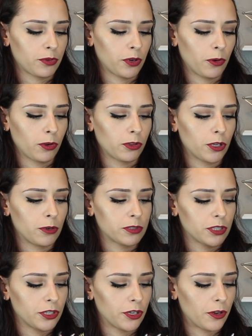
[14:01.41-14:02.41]
Pro Glow
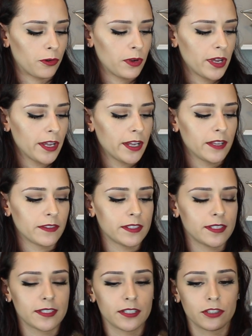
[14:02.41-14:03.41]
To Go. This
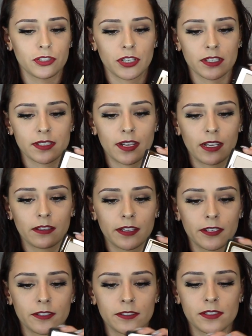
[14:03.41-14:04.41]
isn't just
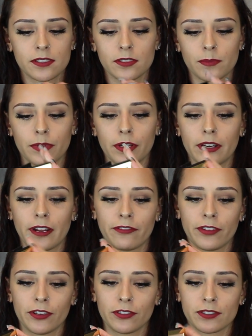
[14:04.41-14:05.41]
highlighters, but I
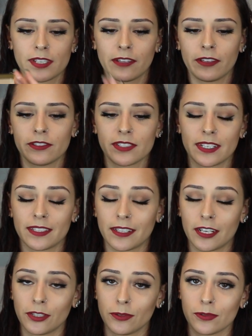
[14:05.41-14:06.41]
figured there's highlighters in it that
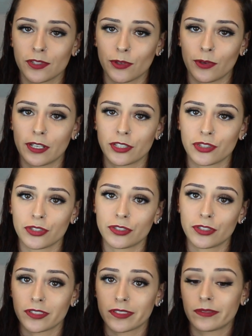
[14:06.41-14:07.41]
I use, so I should
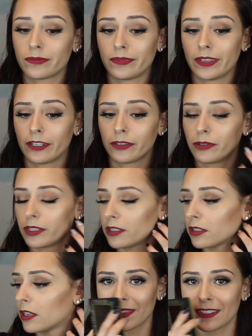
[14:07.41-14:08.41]
just include
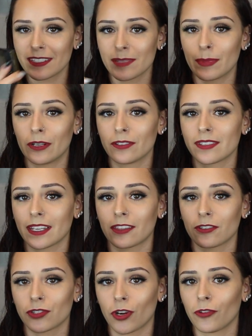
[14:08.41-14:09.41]
it. This smells like
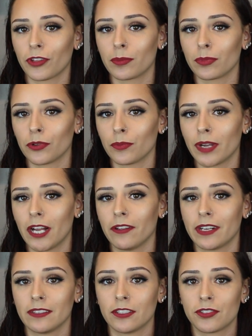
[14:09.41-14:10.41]
their Tarte Lit and Bloom
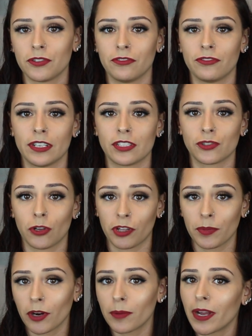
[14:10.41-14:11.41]
palette and the Too Faced
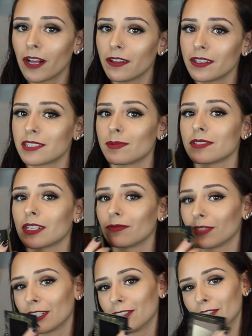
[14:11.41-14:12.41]
Chocolate Bar palette. It smells like
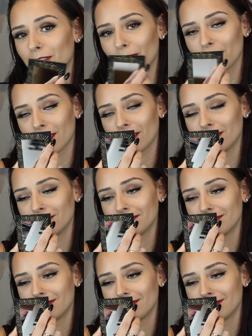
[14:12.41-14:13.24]
really good cocoa.